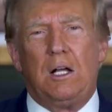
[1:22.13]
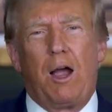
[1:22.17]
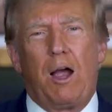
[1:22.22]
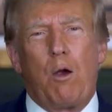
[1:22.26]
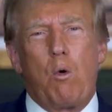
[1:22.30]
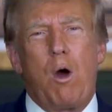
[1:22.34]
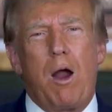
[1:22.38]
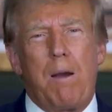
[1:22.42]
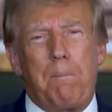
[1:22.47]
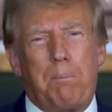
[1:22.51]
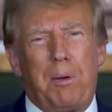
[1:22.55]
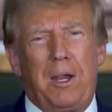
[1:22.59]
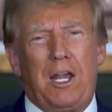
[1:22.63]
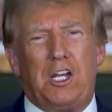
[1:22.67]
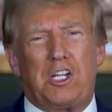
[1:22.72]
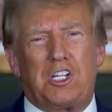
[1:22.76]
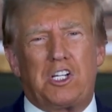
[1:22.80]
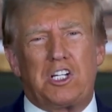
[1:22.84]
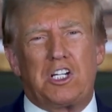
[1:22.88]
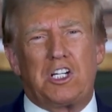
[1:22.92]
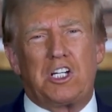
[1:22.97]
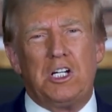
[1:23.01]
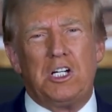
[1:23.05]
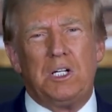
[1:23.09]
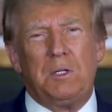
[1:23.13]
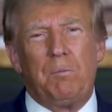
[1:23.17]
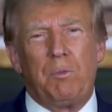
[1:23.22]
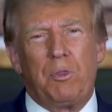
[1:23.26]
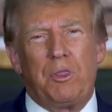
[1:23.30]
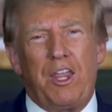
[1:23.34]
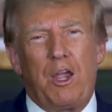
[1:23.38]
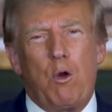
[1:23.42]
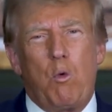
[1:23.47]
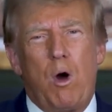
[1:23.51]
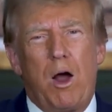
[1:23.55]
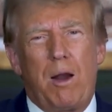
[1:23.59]
I want peace.
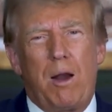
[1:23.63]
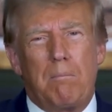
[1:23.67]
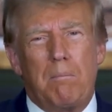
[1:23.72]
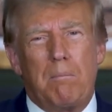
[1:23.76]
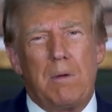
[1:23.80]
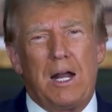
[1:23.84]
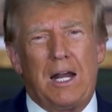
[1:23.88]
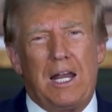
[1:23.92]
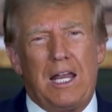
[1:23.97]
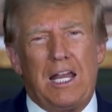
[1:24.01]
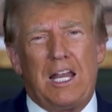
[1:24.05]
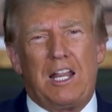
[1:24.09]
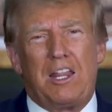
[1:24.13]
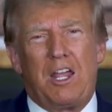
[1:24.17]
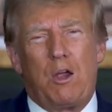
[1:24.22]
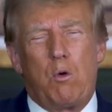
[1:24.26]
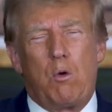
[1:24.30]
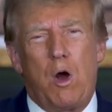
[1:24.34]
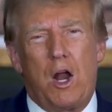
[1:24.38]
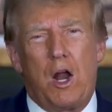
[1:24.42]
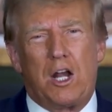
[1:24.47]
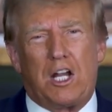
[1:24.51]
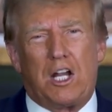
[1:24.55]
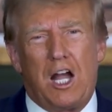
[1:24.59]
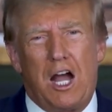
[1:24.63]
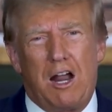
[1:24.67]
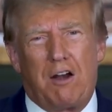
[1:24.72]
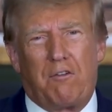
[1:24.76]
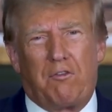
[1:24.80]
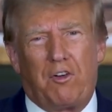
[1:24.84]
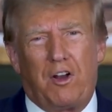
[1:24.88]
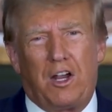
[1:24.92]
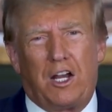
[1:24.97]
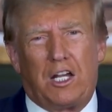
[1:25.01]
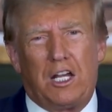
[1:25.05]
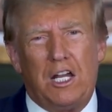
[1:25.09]
They want money and they want
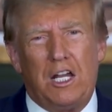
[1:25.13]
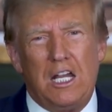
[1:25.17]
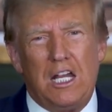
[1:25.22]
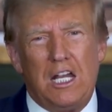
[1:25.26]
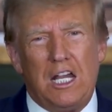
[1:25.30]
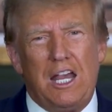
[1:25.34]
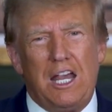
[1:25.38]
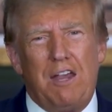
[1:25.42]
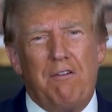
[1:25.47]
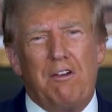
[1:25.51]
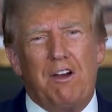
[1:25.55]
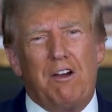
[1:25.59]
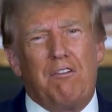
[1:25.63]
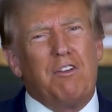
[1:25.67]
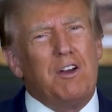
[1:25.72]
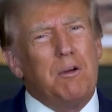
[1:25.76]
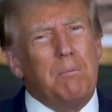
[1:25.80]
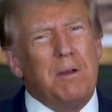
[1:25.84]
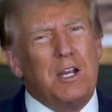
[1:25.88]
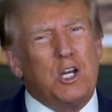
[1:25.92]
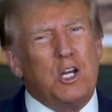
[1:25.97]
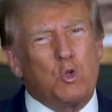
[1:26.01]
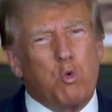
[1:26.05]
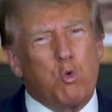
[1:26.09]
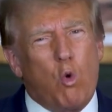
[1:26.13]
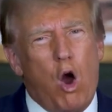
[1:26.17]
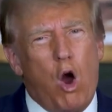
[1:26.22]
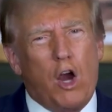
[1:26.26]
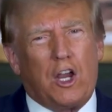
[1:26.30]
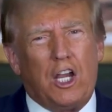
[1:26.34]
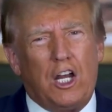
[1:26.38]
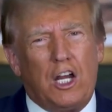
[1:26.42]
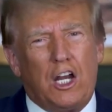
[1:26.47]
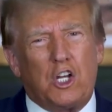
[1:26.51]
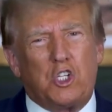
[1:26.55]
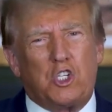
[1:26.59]
conflict even if it means
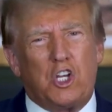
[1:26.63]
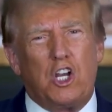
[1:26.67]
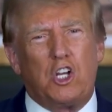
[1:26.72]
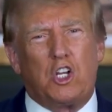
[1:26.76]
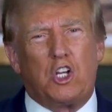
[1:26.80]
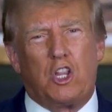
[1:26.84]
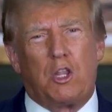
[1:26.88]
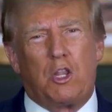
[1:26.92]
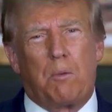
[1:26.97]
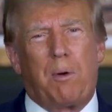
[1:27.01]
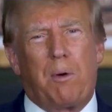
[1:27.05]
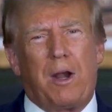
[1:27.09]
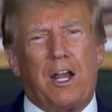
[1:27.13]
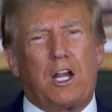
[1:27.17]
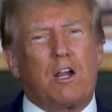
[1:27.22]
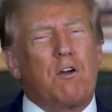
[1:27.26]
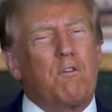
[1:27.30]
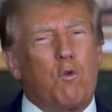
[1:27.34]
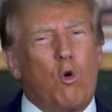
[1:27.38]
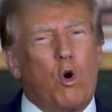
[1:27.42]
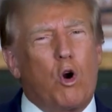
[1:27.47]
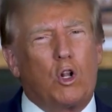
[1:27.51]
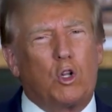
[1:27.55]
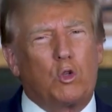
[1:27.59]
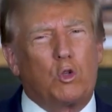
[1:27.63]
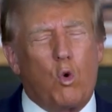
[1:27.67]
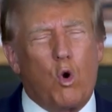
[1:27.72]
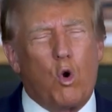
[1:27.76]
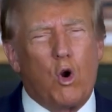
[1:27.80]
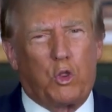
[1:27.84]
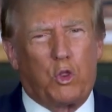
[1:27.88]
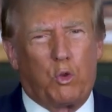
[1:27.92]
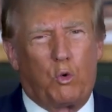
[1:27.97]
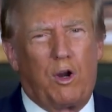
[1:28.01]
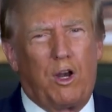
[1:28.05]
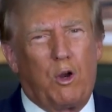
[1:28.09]
walking us into the brink of World
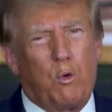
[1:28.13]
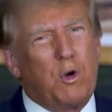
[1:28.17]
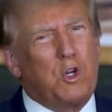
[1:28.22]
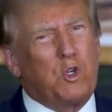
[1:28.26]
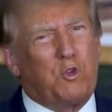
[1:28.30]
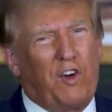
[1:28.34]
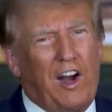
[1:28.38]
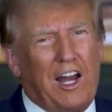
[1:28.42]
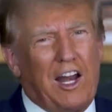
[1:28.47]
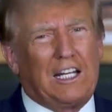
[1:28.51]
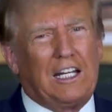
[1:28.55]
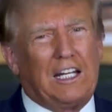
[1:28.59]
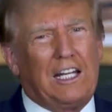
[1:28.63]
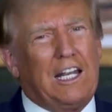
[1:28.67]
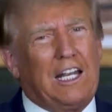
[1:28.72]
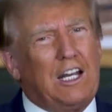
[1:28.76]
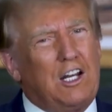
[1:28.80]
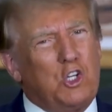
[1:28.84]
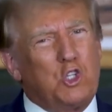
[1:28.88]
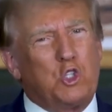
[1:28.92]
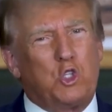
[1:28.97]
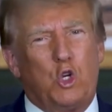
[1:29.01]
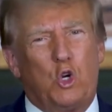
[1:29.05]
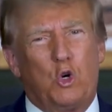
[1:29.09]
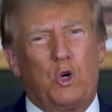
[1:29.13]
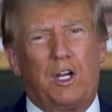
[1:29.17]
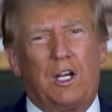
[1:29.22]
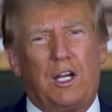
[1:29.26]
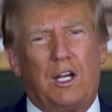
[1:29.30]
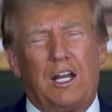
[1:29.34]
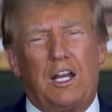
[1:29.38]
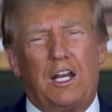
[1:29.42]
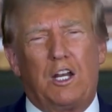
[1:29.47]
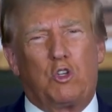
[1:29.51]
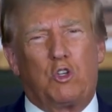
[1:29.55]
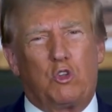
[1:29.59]
War III, which frankly it is
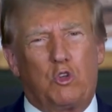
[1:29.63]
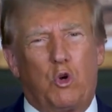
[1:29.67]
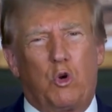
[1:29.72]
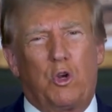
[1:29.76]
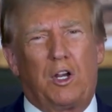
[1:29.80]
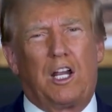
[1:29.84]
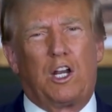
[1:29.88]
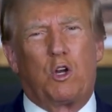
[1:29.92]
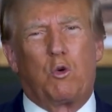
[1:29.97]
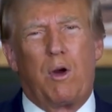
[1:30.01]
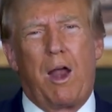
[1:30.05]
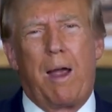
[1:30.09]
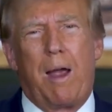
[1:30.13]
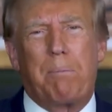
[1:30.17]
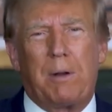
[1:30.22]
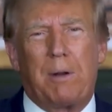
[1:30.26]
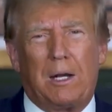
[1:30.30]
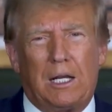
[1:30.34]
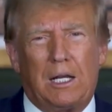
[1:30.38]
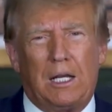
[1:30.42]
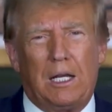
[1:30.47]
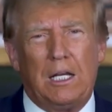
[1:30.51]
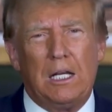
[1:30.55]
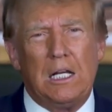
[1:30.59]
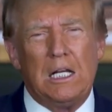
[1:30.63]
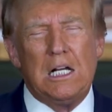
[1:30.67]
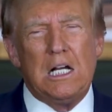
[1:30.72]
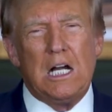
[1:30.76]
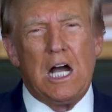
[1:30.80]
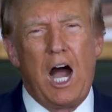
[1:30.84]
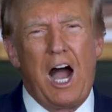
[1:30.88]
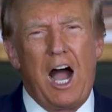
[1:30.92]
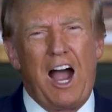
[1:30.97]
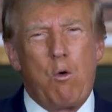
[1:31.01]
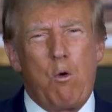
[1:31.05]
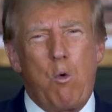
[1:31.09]
doing, and it's doing it rapidly.
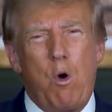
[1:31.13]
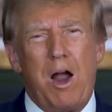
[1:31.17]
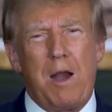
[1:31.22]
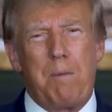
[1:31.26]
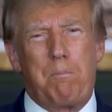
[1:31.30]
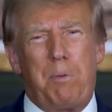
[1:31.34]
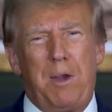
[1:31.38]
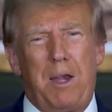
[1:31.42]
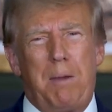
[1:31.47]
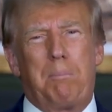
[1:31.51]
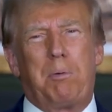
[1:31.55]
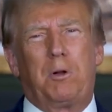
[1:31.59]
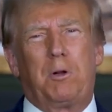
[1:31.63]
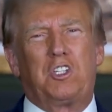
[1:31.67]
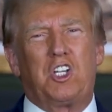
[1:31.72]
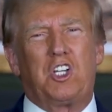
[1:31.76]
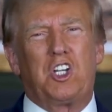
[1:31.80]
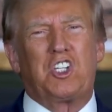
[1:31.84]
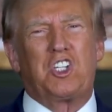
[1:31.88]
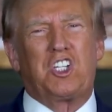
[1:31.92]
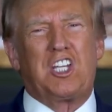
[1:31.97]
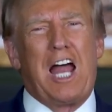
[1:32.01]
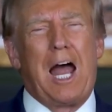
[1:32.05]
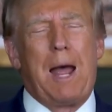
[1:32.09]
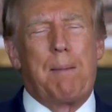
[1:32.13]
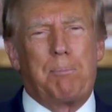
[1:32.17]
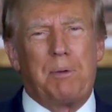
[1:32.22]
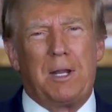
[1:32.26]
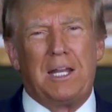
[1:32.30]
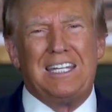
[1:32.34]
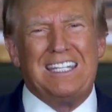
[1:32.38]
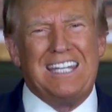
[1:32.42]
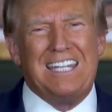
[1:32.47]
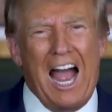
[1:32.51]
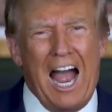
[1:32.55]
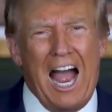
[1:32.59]
I want people to stop
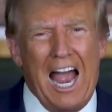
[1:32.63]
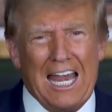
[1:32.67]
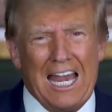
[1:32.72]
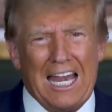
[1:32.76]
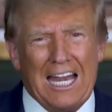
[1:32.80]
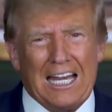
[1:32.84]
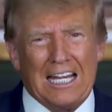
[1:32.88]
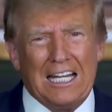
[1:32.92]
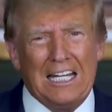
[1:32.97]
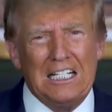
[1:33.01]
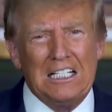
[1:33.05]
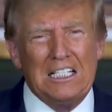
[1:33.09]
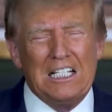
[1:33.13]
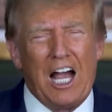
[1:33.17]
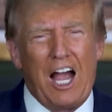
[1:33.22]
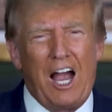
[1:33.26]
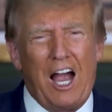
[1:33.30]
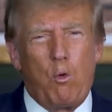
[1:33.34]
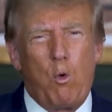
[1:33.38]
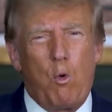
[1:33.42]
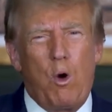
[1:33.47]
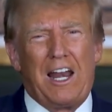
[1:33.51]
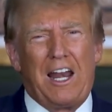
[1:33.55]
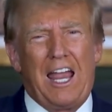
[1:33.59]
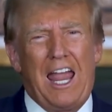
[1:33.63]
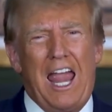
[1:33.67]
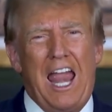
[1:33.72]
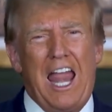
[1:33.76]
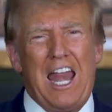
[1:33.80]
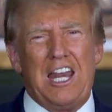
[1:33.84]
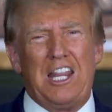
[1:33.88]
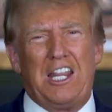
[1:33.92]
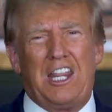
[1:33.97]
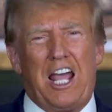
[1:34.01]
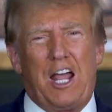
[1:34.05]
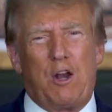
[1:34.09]
dying. I want to
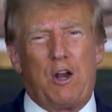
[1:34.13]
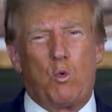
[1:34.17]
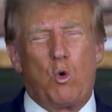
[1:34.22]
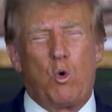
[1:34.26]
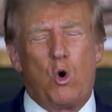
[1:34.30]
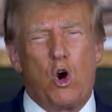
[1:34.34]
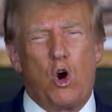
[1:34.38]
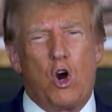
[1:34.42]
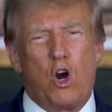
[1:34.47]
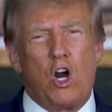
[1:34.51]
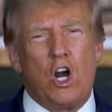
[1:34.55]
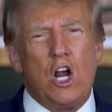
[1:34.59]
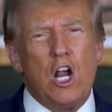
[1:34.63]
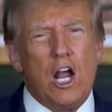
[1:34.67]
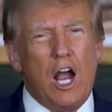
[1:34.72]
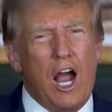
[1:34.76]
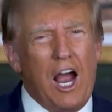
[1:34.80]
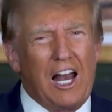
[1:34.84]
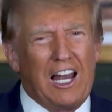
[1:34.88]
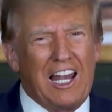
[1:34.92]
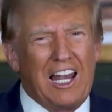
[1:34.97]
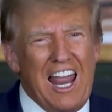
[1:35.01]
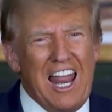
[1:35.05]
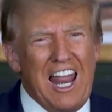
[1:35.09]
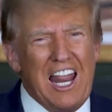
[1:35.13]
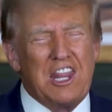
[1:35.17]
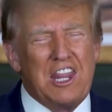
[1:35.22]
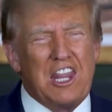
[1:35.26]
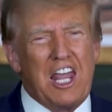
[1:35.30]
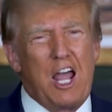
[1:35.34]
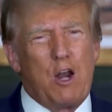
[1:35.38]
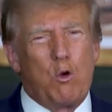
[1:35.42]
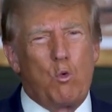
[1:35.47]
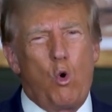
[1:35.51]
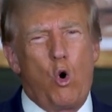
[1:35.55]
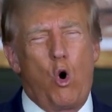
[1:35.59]
end that war. I'll end
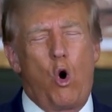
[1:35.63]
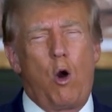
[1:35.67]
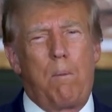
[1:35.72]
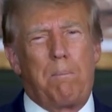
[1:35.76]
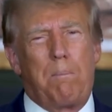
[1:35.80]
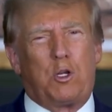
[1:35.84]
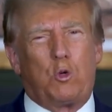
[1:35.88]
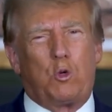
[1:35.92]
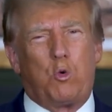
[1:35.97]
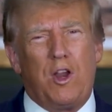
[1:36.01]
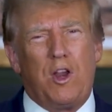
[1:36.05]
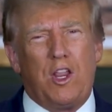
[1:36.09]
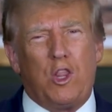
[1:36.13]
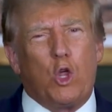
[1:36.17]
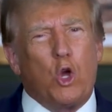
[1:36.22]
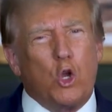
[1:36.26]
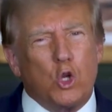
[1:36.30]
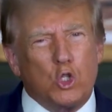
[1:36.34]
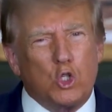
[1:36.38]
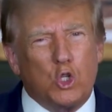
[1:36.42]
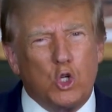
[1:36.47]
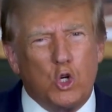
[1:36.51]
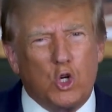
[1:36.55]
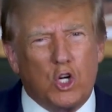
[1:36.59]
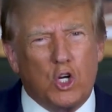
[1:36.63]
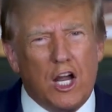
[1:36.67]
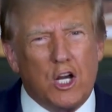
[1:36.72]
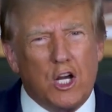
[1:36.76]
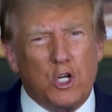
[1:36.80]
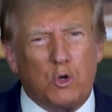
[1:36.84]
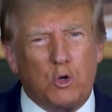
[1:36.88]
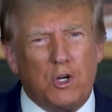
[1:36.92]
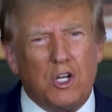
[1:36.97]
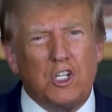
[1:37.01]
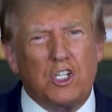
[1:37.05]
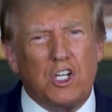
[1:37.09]
that war between those two
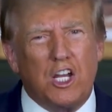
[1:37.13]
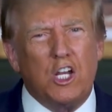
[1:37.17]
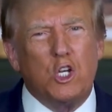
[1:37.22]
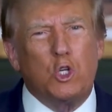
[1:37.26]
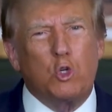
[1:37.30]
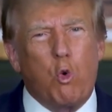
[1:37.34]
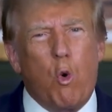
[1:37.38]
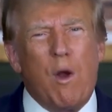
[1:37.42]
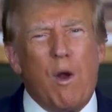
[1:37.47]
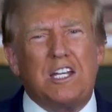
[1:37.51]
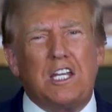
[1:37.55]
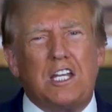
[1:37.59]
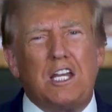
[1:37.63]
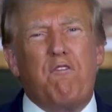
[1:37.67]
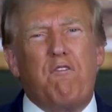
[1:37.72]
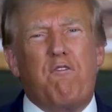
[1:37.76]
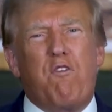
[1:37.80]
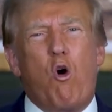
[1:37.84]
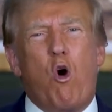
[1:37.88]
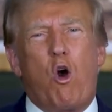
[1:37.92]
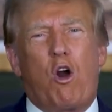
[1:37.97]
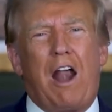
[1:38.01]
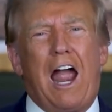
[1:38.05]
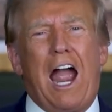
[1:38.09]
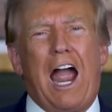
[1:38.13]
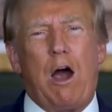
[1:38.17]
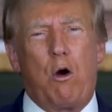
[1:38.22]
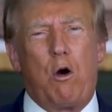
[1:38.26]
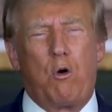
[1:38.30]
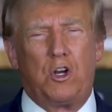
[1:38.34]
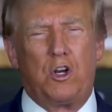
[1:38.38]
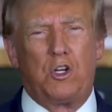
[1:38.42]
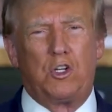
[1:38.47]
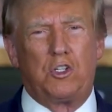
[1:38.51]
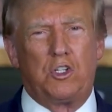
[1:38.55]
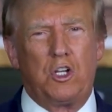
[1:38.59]
countries in 24
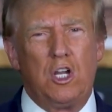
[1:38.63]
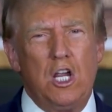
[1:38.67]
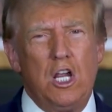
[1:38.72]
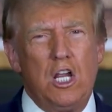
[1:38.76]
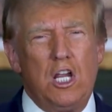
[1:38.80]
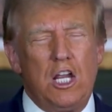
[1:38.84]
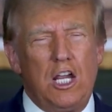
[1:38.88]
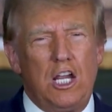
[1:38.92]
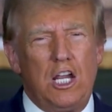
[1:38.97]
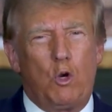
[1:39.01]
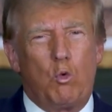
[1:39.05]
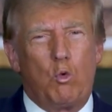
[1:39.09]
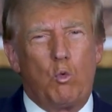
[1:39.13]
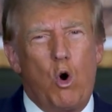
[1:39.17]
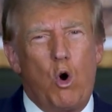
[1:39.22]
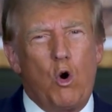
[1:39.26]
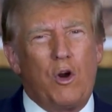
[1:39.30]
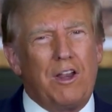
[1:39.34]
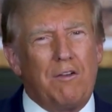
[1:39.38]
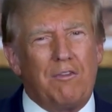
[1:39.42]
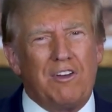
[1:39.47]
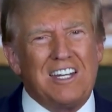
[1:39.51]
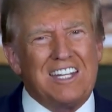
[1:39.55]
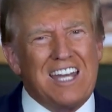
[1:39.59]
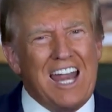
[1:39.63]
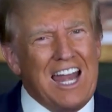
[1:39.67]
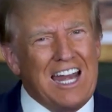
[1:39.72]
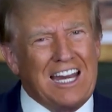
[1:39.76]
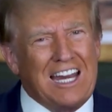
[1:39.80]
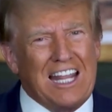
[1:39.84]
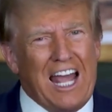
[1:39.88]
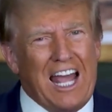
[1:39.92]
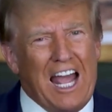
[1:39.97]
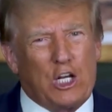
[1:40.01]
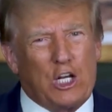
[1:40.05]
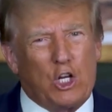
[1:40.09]
hours. It won't even
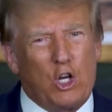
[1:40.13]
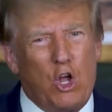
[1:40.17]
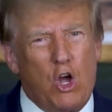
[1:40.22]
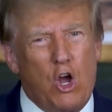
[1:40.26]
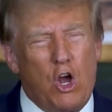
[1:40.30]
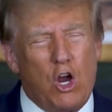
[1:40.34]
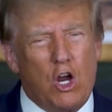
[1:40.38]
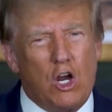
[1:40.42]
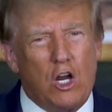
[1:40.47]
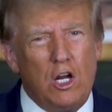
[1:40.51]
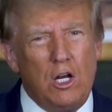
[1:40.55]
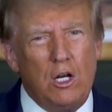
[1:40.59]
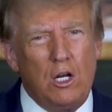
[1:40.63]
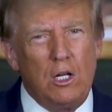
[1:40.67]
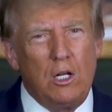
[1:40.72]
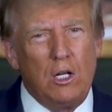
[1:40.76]
take that long.